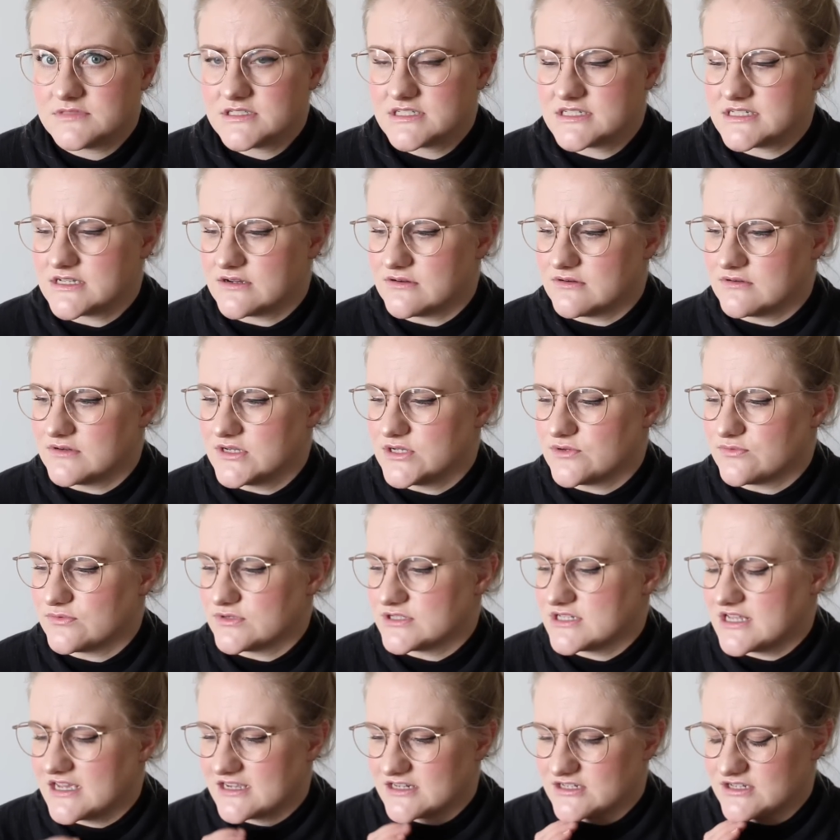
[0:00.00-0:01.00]
so it
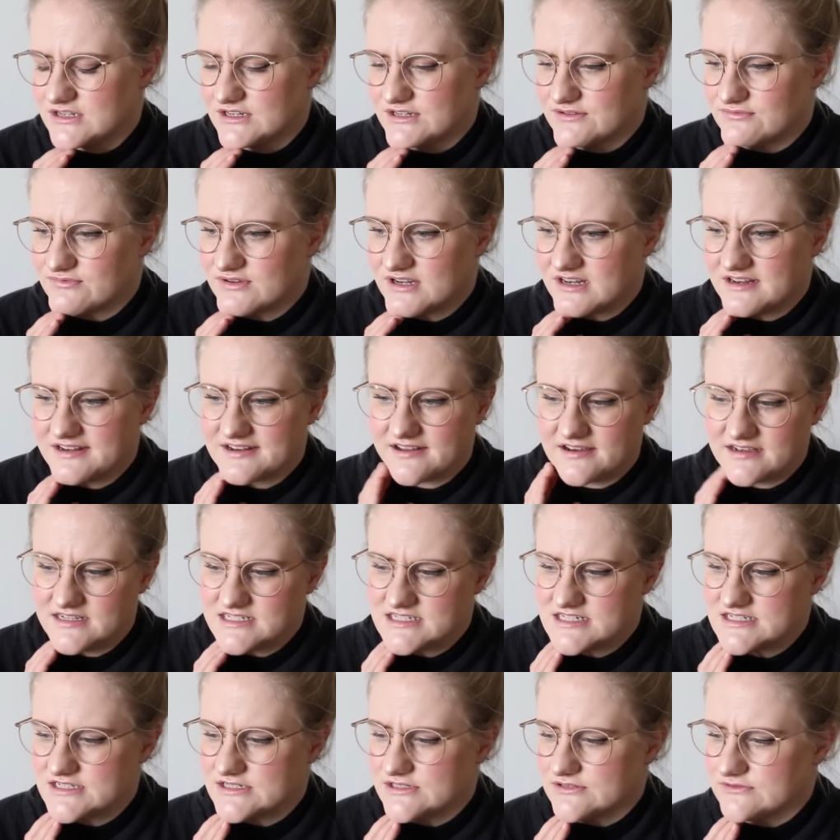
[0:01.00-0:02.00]
was actually really
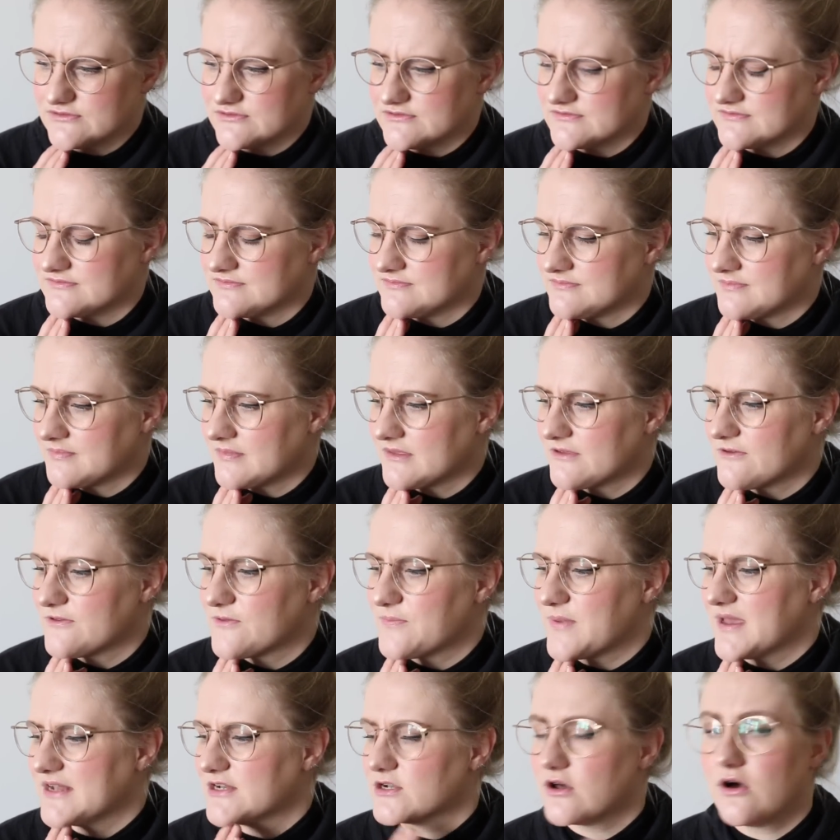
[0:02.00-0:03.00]
nice to
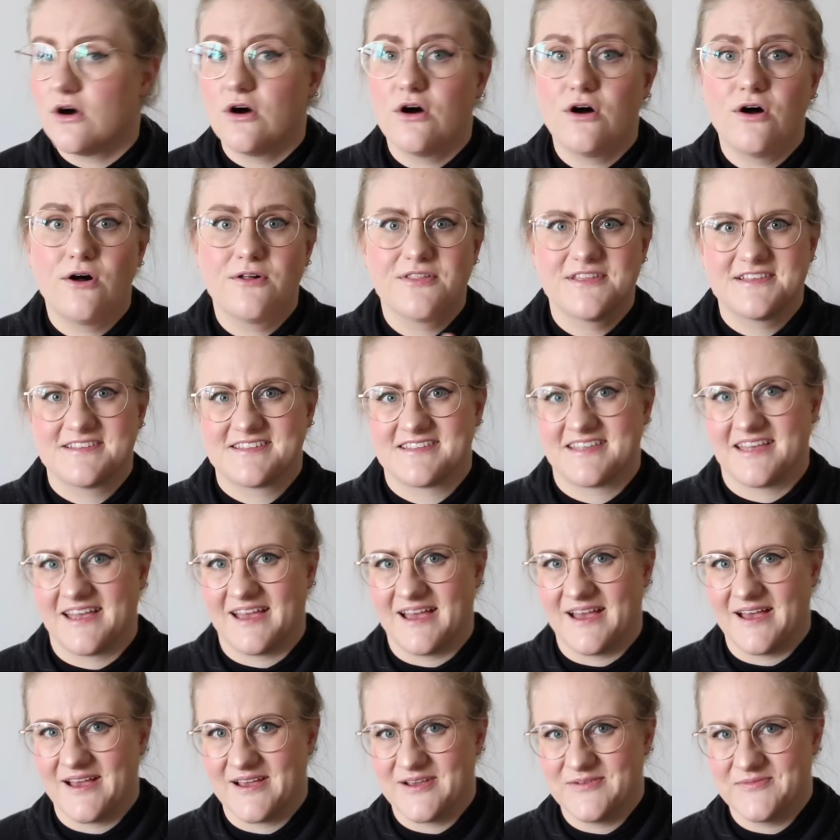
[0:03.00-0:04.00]
spend all this
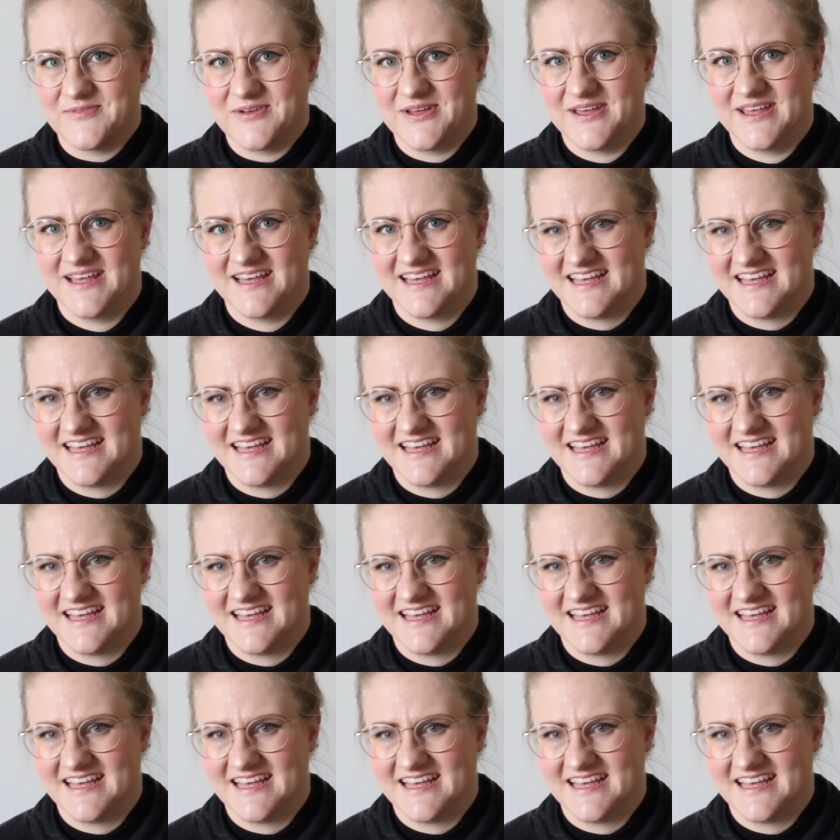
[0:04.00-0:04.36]
time